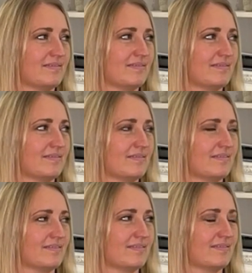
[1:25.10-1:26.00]

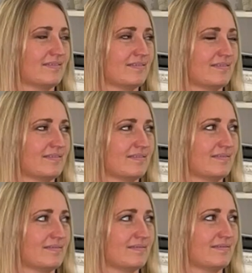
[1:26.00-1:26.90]

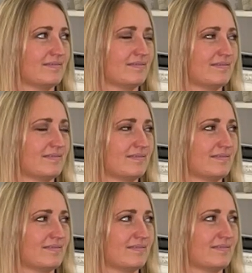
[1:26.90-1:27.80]

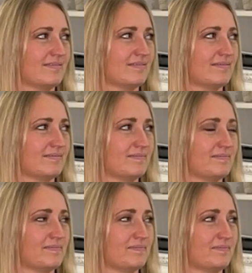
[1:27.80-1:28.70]

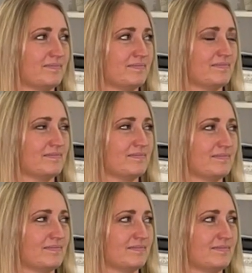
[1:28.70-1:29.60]

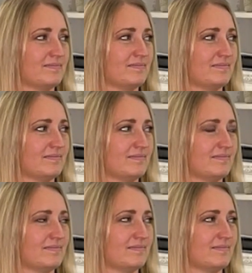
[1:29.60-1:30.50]

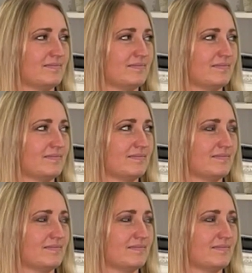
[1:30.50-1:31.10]
(not speaking)